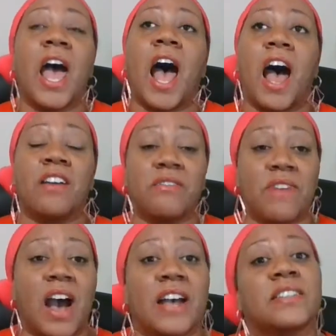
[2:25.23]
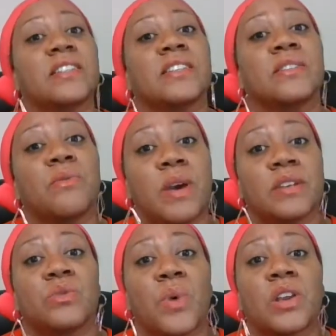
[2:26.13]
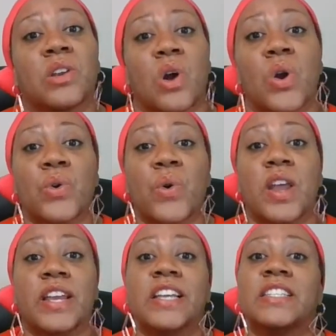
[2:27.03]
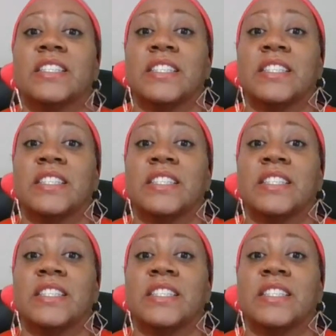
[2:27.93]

I advise is the best way to learn credit is